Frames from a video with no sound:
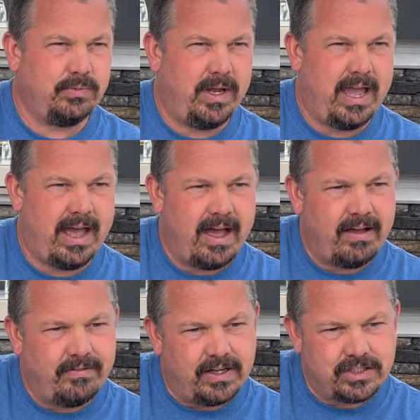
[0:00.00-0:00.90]
We
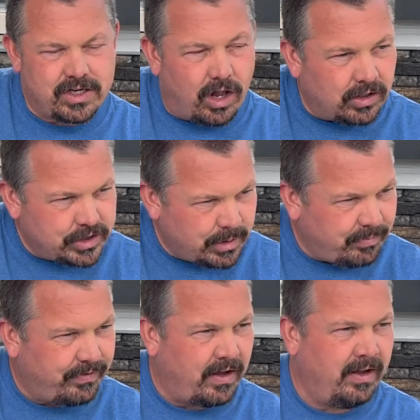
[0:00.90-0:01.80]
have a scholarship
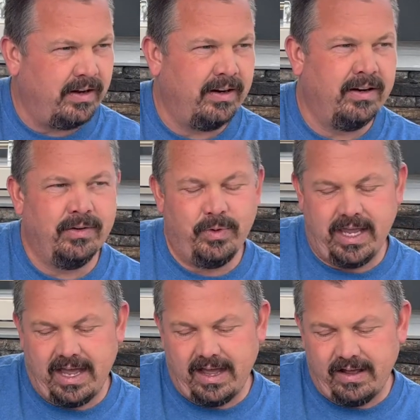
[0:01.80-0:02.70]
fund. We
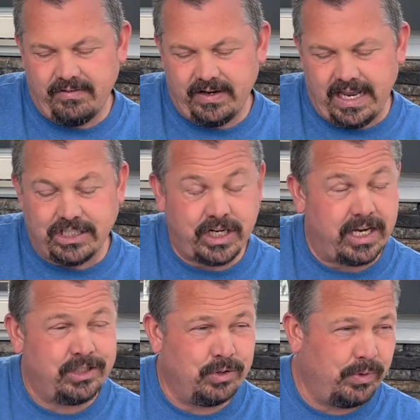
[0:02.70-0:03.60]
have an
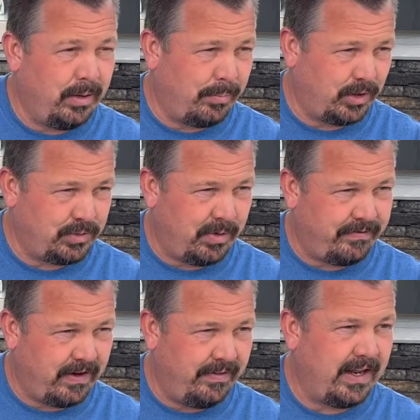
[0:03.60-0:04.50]
educational reimbursement
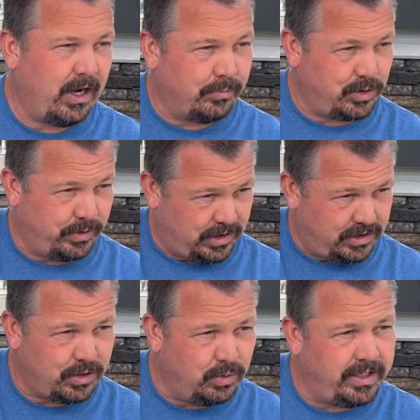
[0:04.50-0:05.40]
fund that helps with the
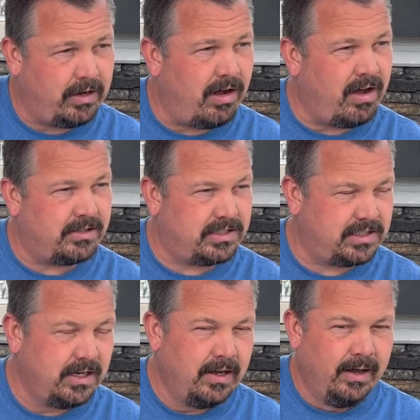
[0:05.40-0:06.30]
schooling costs.
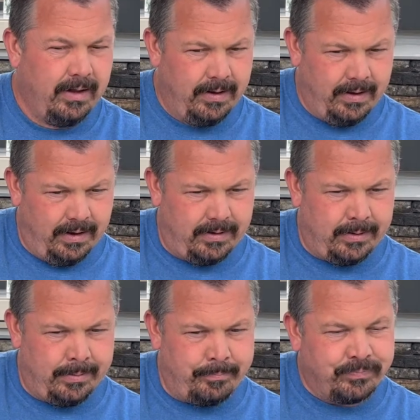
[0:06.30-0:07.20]

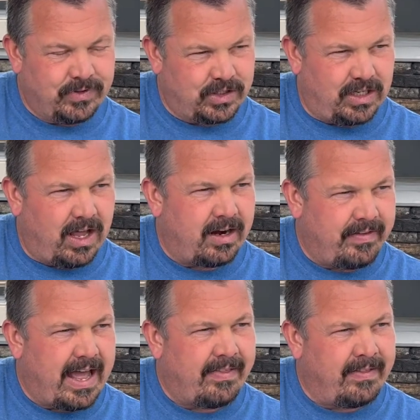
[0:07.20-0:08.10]
There's a lot of
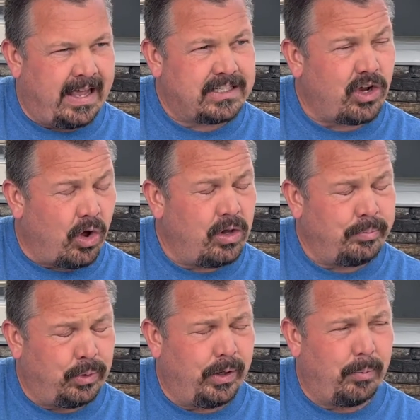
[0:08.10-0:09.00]
that, and that's all
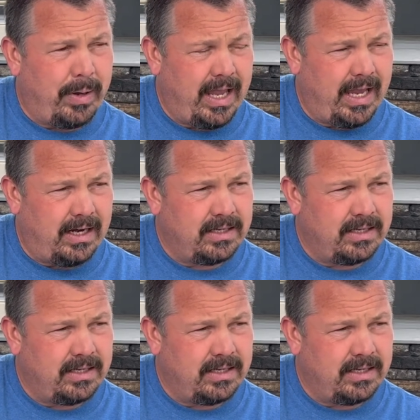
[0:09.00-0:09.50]
employer paid.